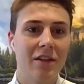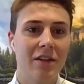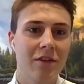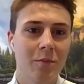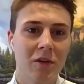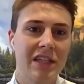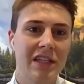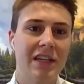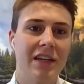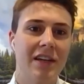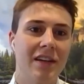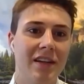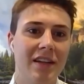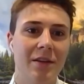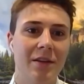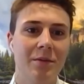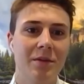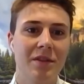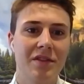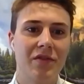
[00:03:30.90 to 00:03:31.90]
Murcia.
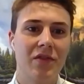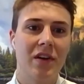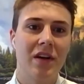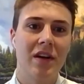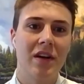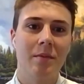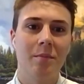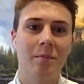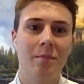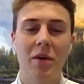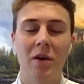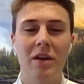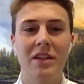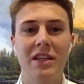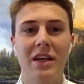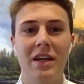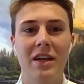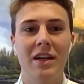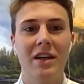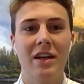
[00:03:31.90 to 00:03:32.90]
He was from
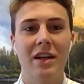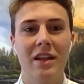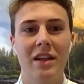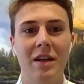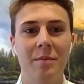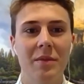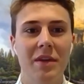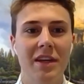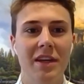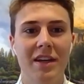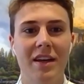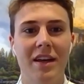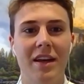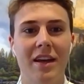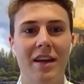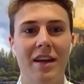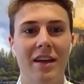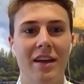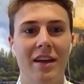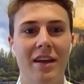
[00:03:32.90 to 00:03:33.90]
Bogota, Colombia,
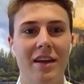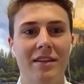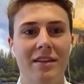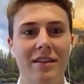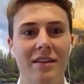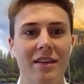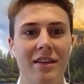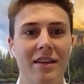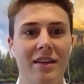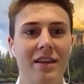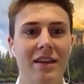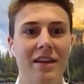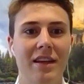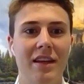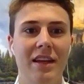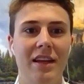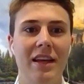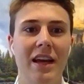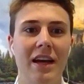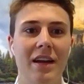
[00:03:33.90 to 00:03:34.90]
and
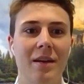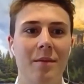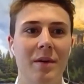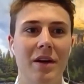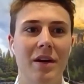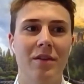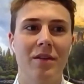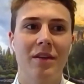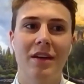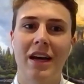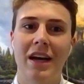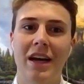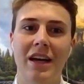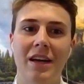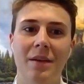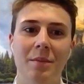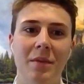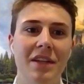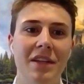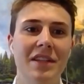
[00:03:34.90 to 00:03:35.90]
he had about
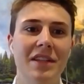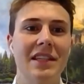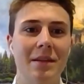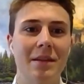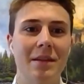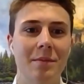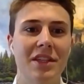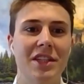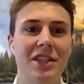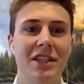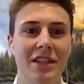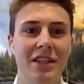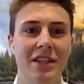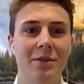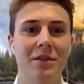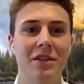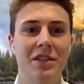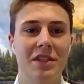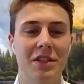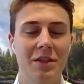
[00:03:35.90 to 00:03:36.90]
9 months in the mission. He
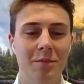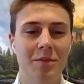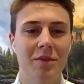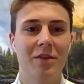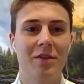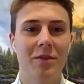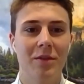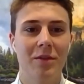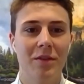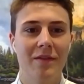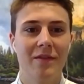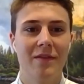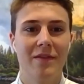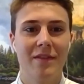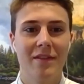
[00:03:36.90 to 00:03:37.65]
was super cool.